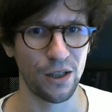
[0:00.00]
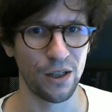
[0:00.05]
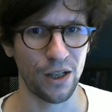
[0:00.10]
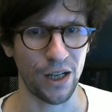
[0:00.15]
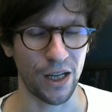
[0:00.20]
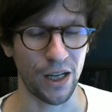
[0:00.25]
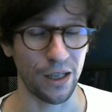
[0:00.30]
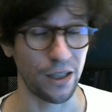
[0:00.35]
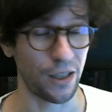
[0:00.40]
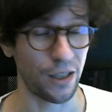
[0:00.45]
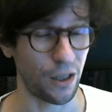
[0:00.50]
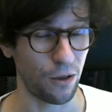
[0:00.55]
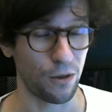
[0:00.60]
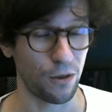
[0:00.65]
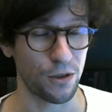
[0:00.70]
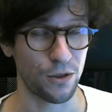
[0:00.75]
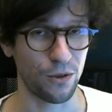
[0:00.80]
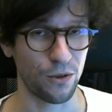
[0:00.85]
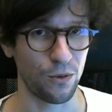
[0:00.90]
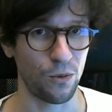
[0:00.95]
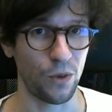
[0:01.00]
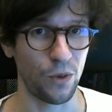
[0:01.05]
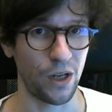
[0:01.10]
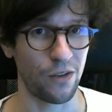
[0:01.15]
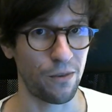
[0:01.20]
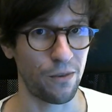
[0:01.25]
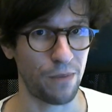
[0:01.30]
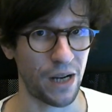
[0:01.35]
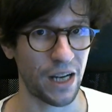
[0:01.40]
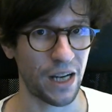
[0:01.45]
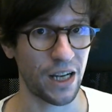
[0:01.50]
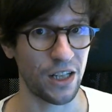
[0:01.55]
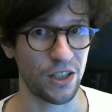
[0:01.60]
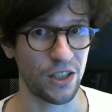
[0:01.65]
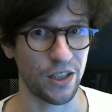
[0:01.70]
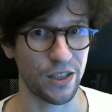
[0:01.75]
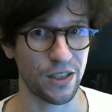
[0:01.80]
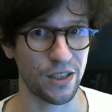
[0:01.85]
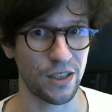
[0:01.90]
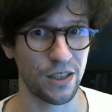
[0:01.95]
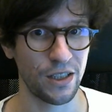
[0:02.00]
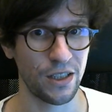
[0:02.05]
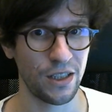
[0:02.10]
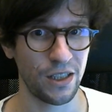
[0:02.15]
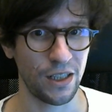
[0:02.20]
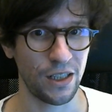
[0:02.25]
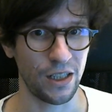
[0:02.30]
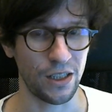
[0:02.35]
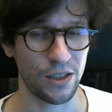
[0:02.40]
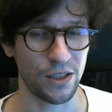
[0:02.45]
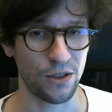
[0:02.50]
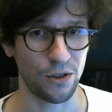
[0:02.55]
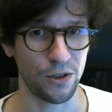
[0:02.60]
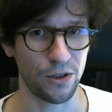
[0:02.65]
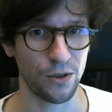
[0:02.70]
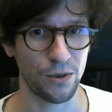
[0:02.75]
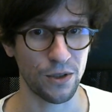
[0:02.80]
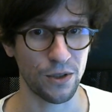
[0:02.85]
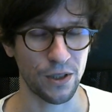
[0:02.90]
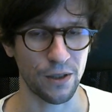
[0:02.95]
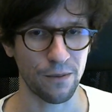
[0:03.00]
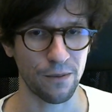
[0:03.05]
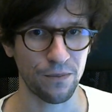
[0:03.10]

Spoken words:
and then also whatever packages it is you're using.